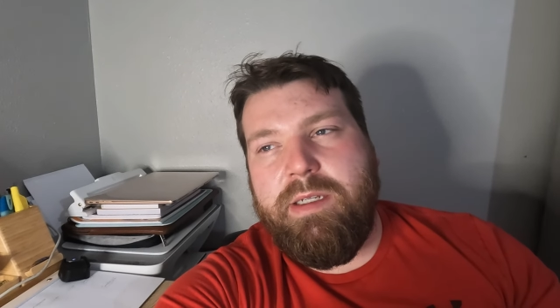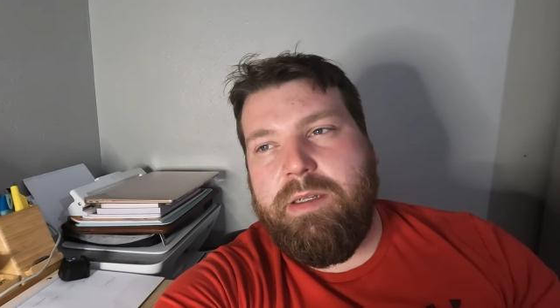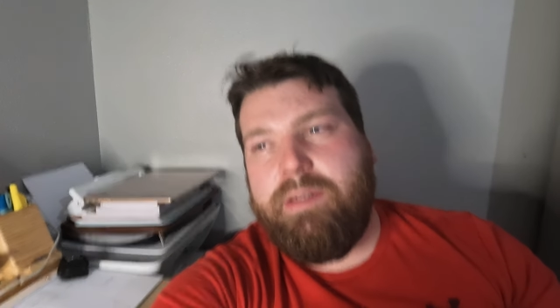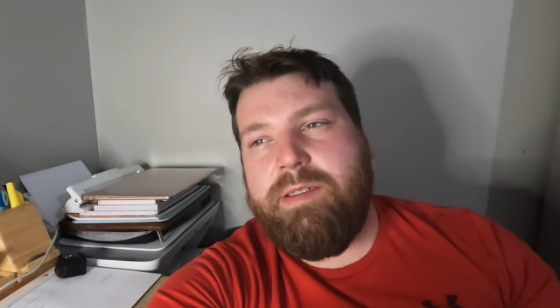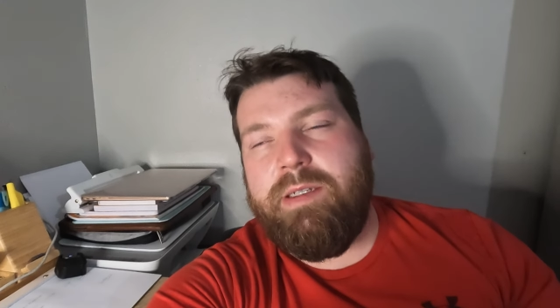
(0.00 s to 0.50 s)

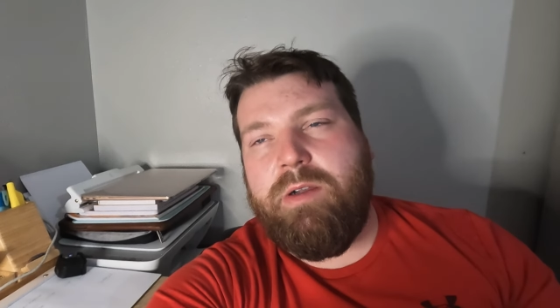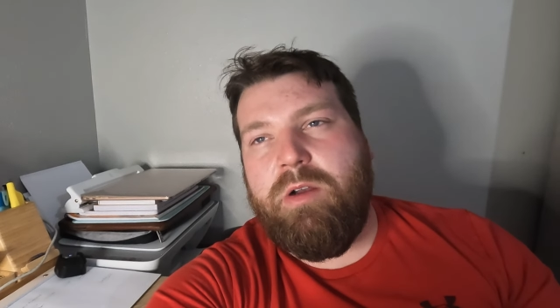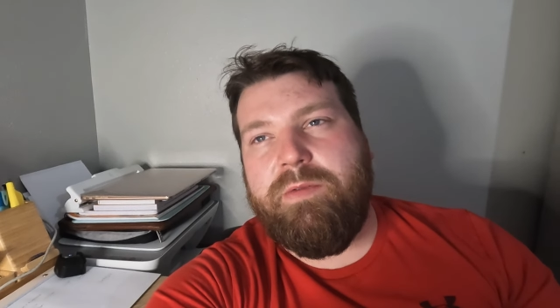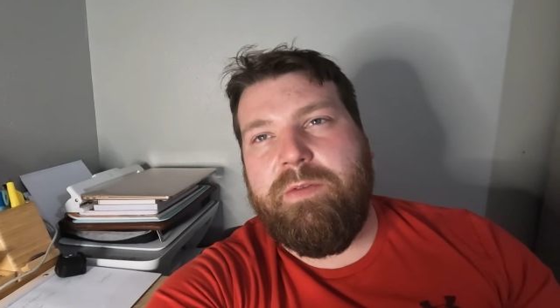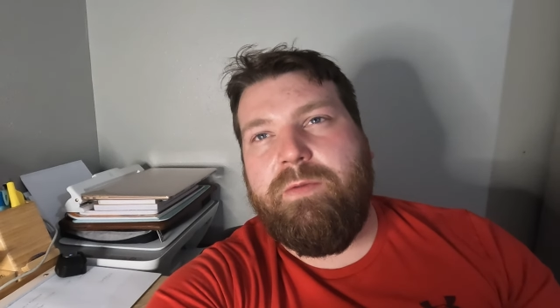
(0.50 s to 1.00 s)
It
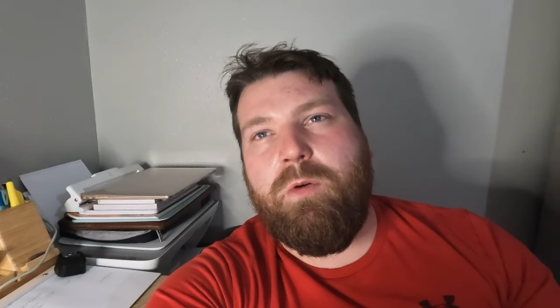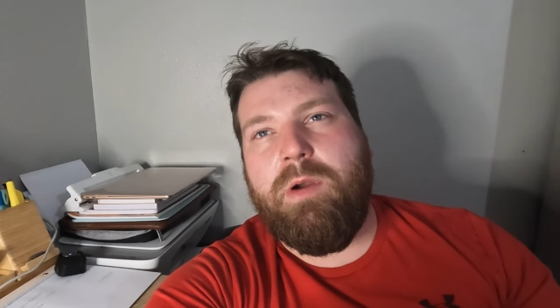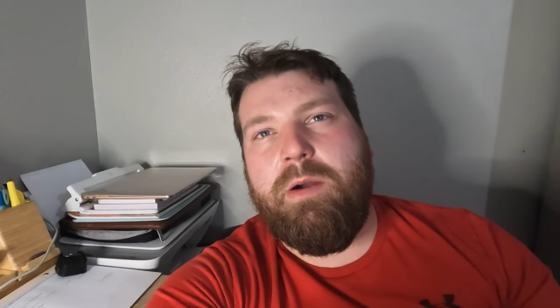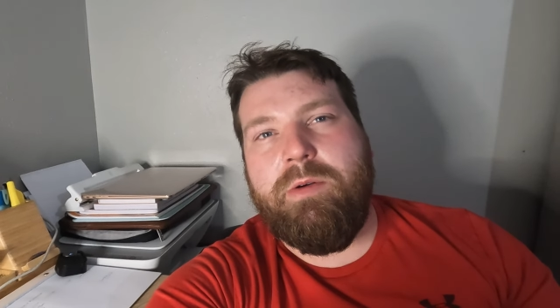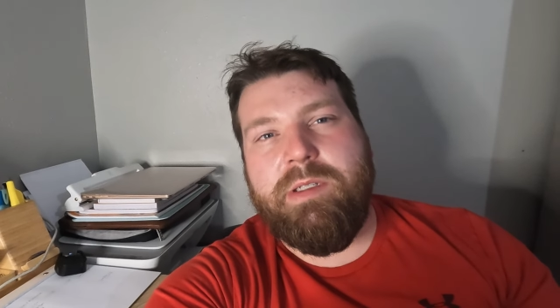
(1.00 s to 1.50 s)
calls for
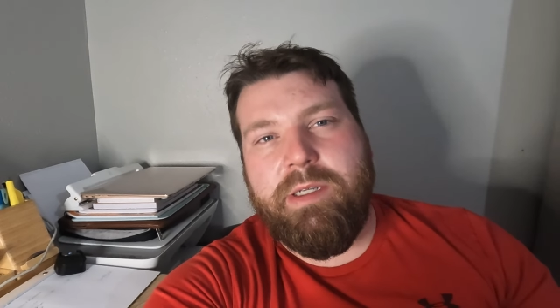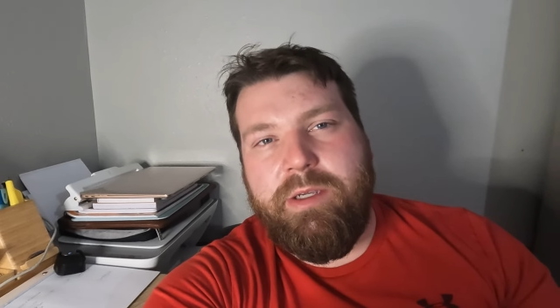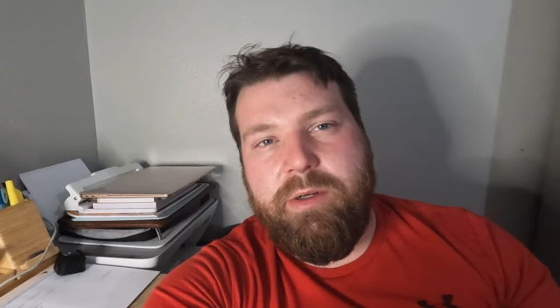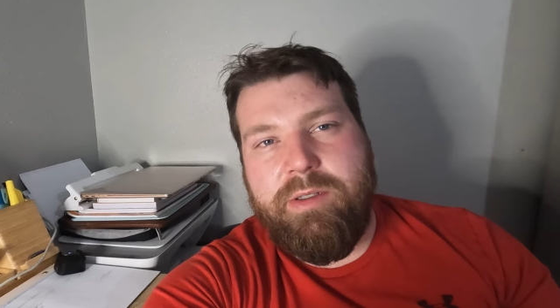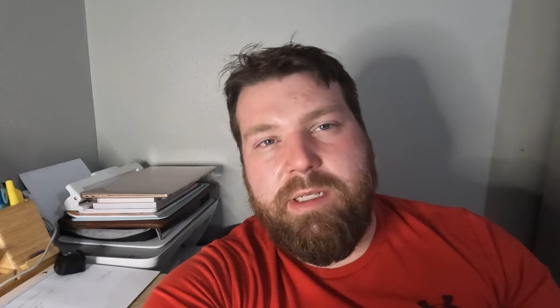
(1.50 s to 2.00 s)
four hours of
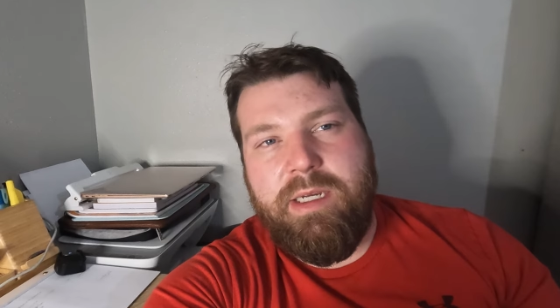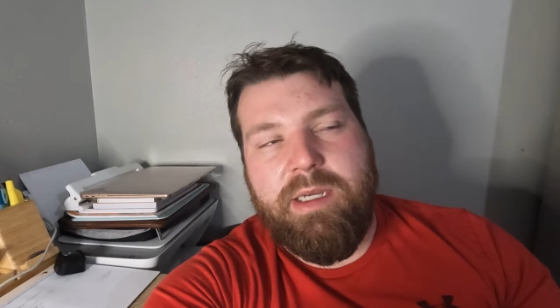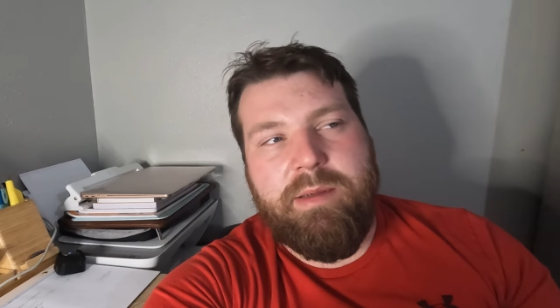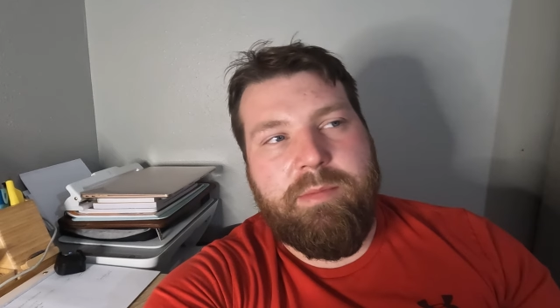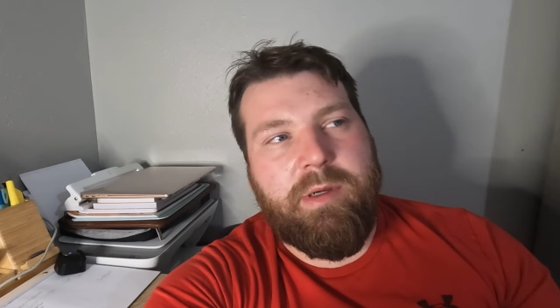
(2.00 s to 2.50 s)
cure
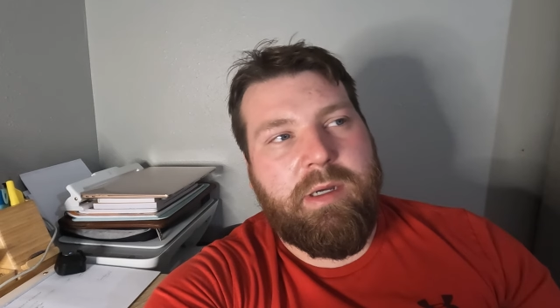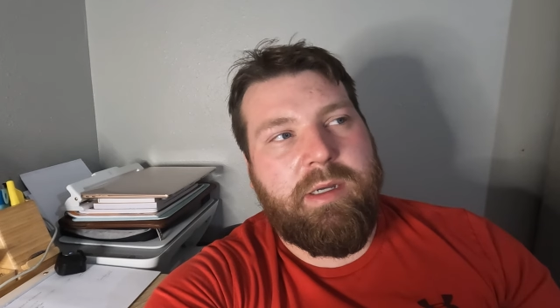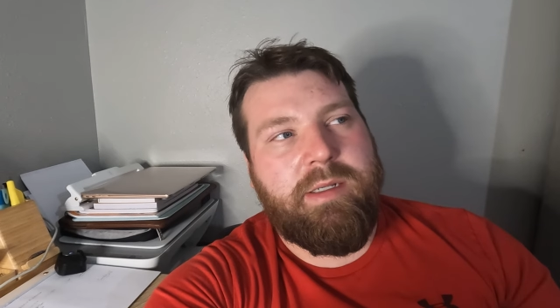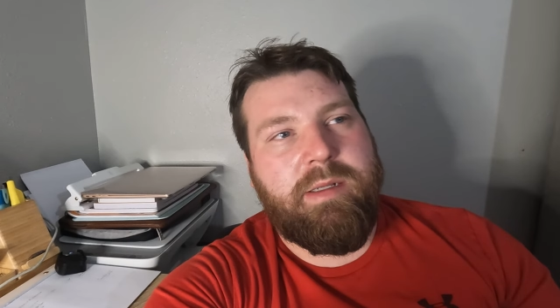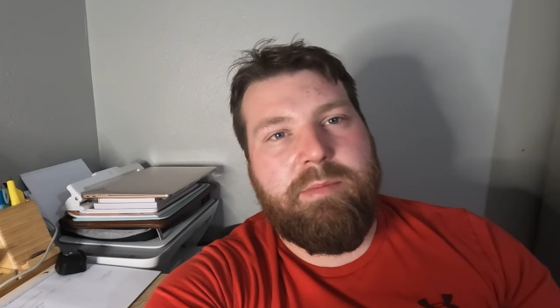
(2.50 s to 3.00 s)
time. Uh,
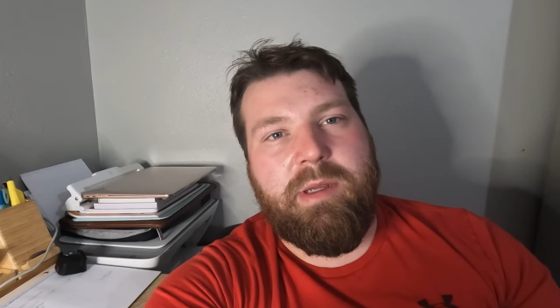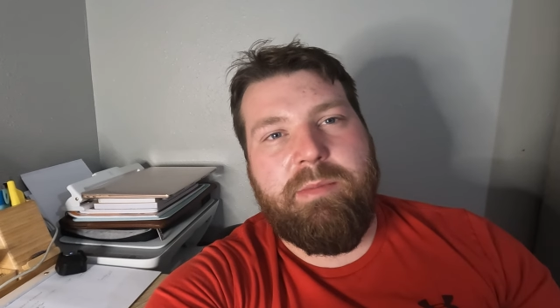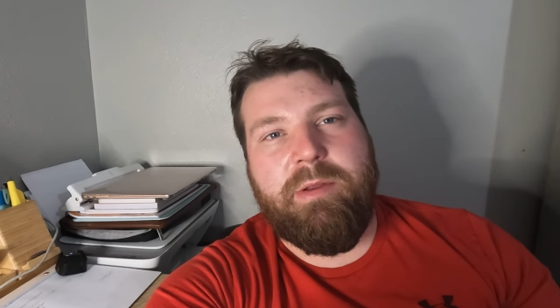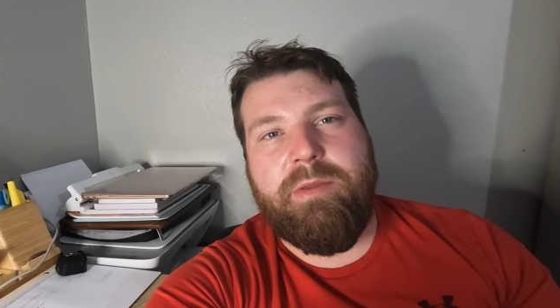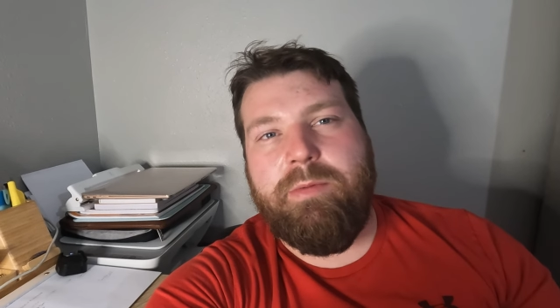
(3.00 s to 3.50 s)
I did it probably
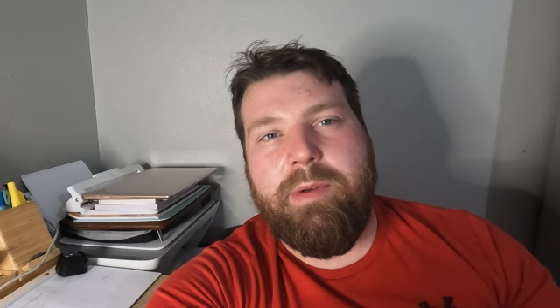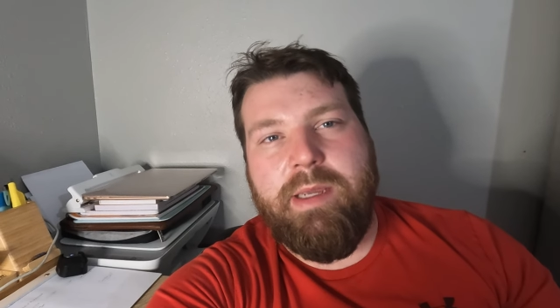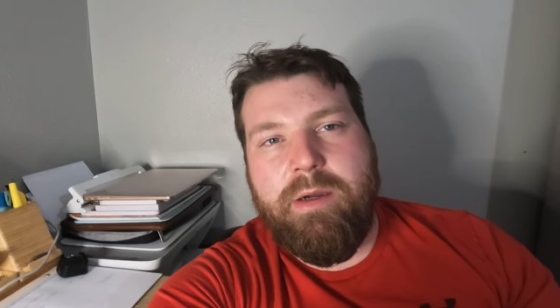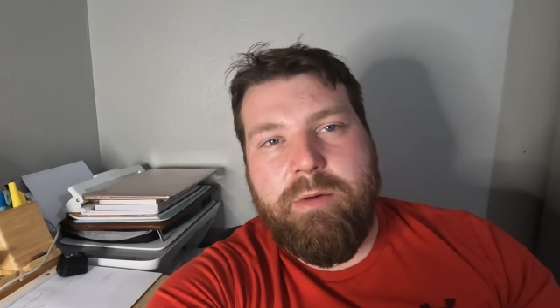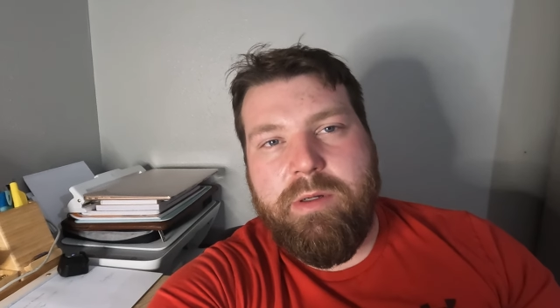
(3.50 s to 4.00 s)
about three
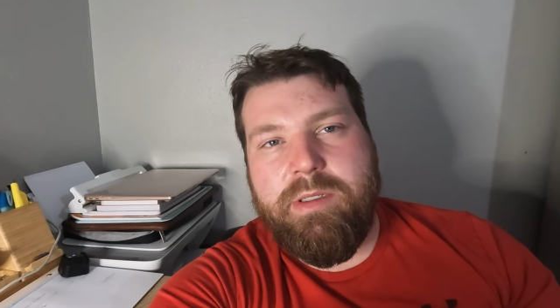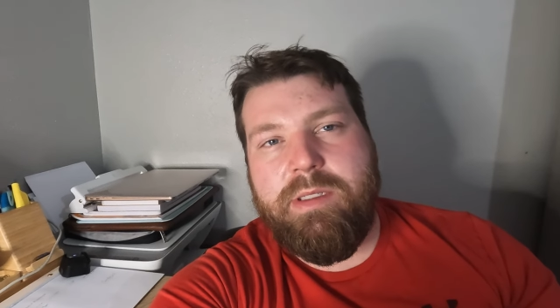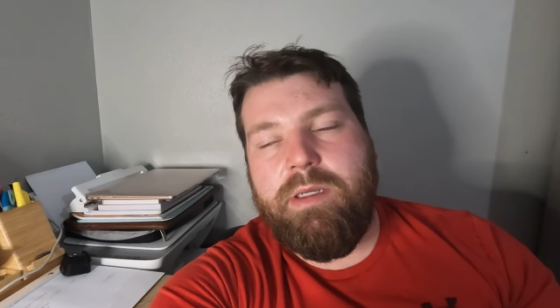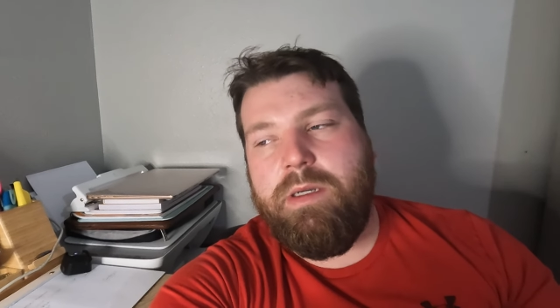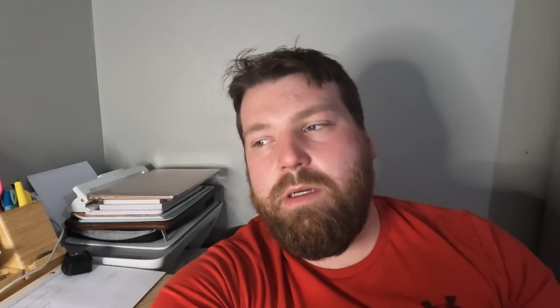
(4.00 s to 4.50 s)

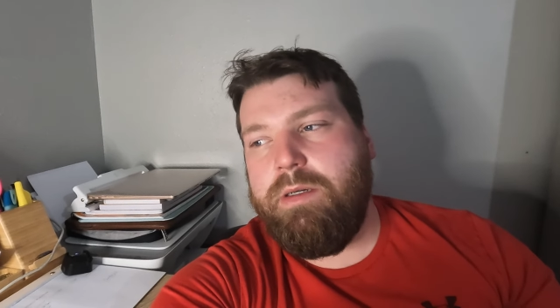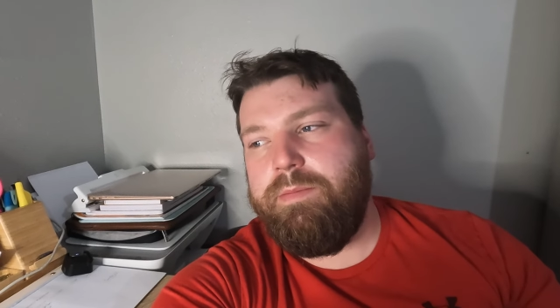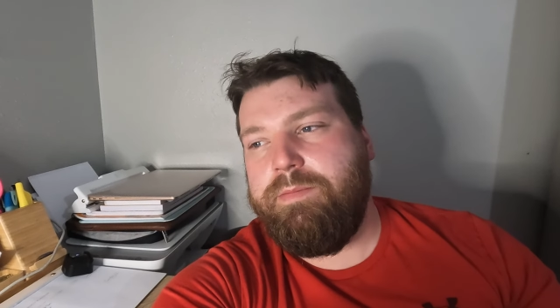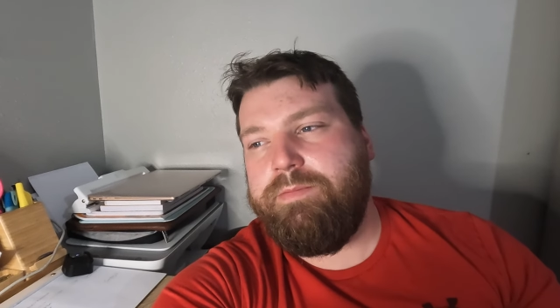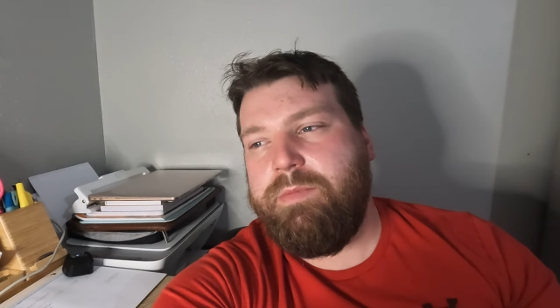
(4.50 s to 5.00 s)
hours.
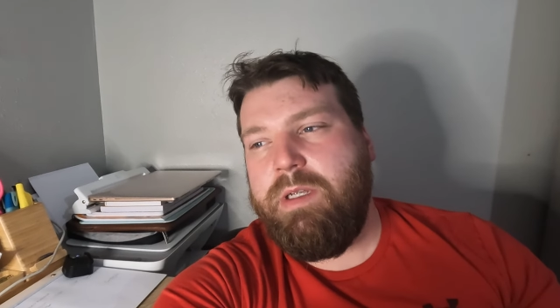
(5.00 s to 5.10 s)
Um,